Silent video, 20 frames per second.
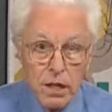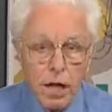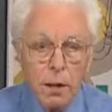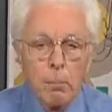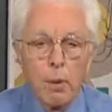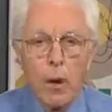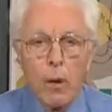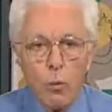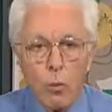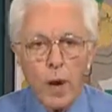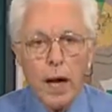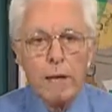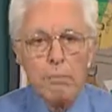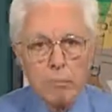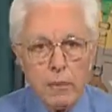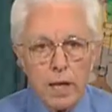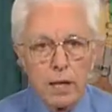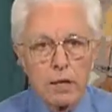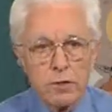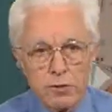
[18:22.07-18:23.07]
about why
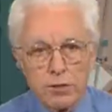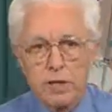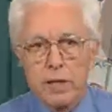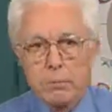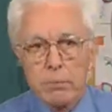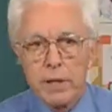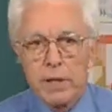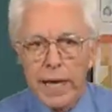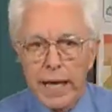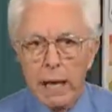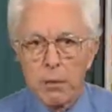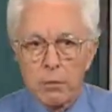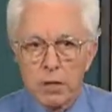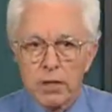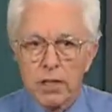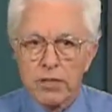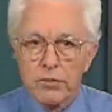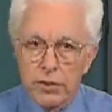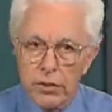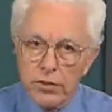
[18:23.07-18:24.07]
metals can be
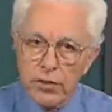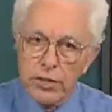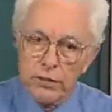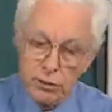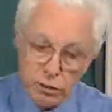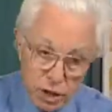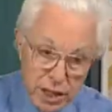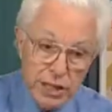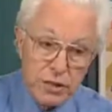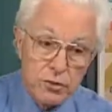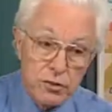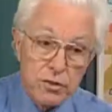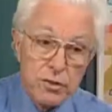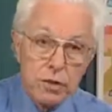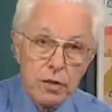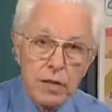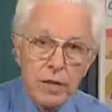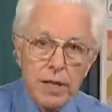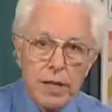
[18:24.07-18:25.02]
hammered into thin sheets.